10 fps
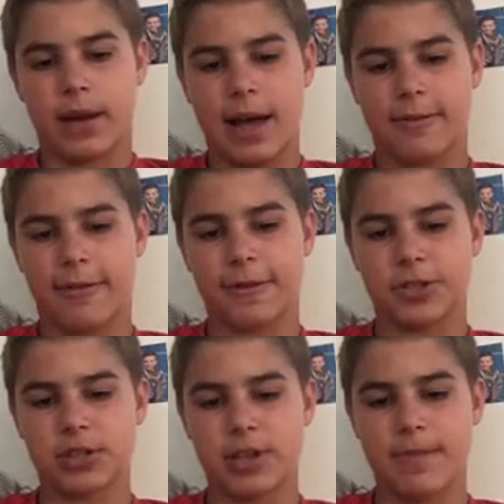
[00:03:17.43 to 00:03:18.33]
have
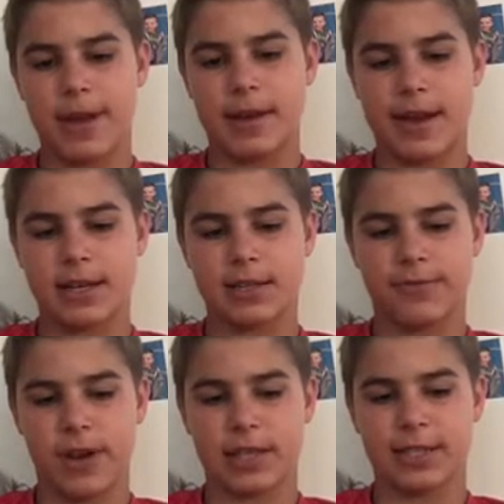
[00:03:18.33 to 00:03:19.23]
officially been
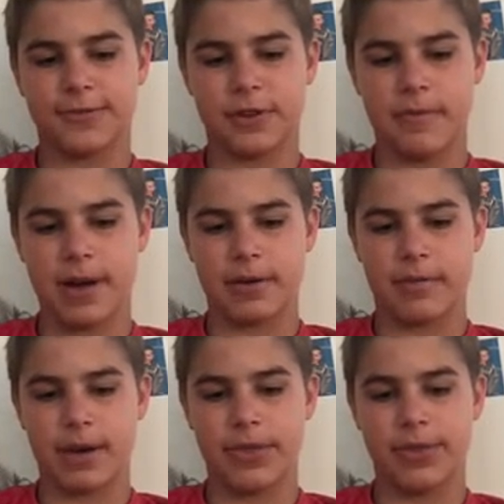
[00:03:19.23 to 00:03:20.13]
ex-friends for about
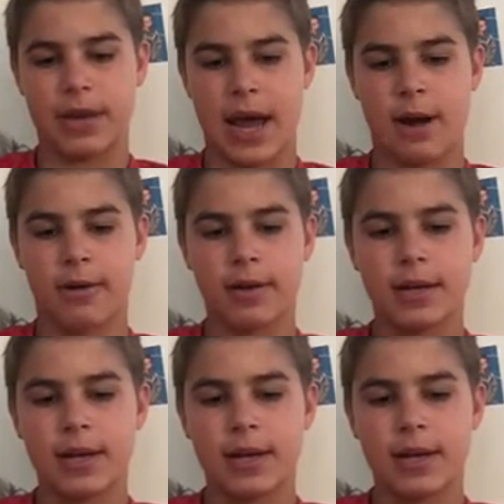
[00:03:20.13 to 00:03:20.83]
a month now.